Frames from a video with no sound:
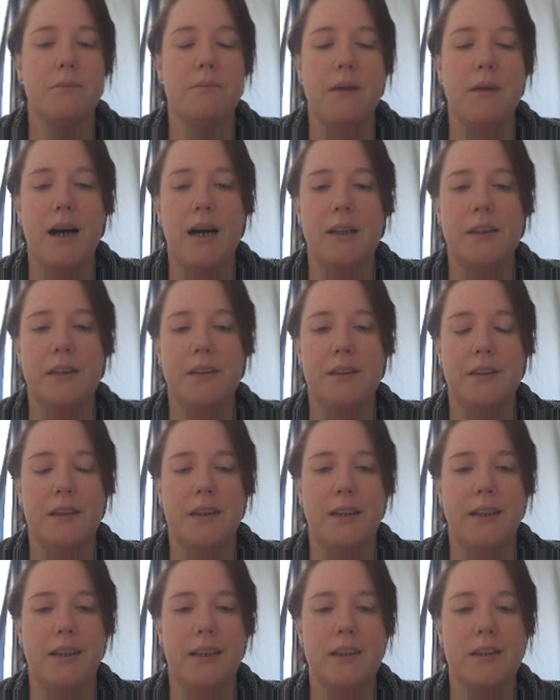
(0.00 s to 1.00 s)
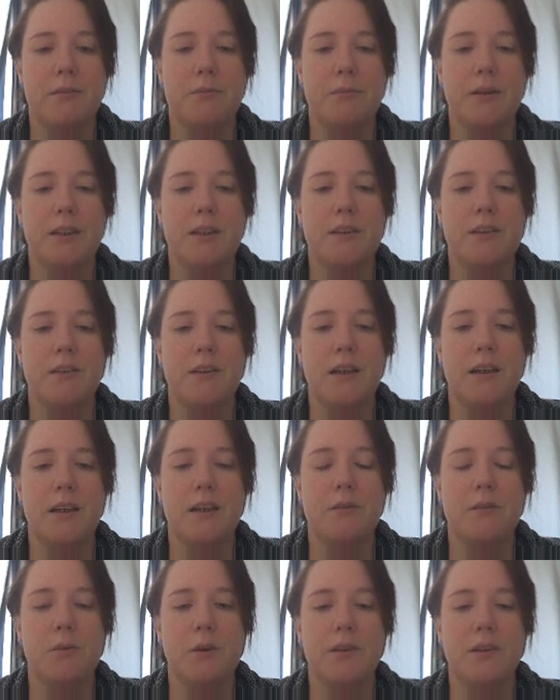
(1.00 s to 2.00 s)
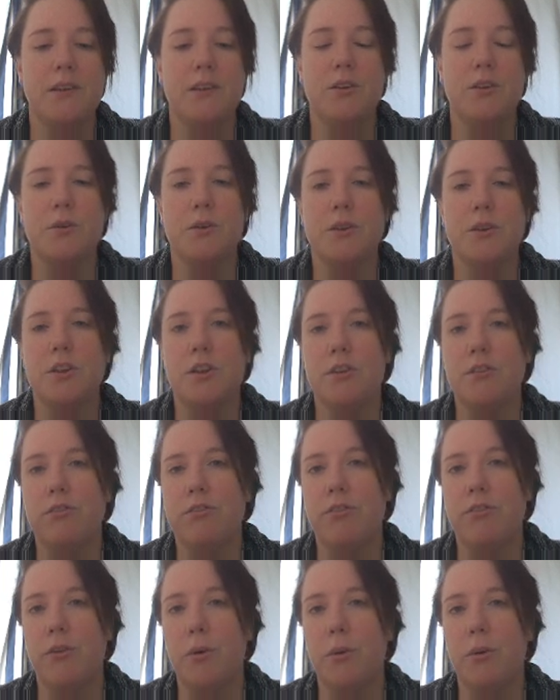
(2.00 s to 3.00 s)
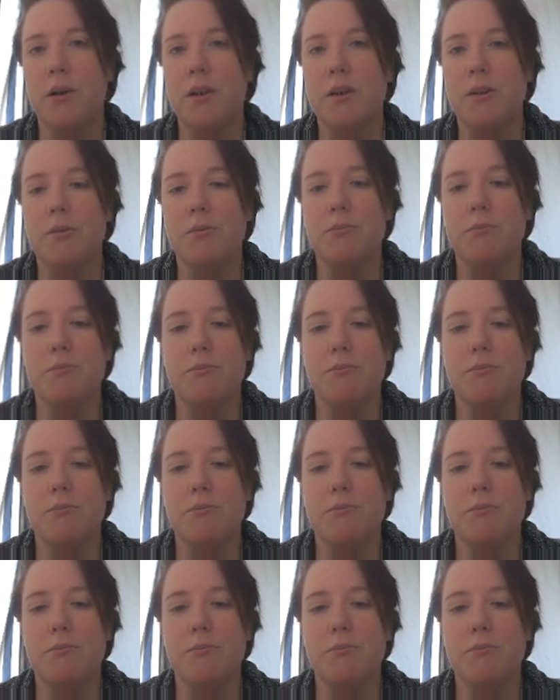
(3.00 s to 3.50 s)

man in the next picture then, what's he doing to the floor?